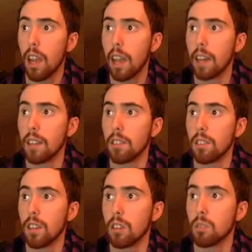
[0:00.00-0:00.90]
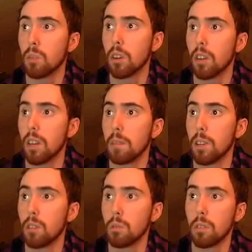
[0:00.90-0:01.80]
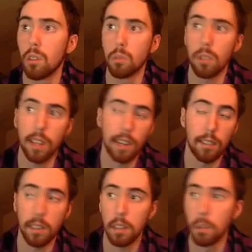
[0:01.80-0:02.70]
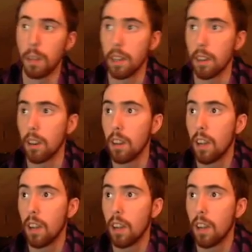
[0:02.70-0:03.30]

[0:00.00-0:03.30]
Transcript: And uh, see, there's where um, there's those were the guys that killed me there.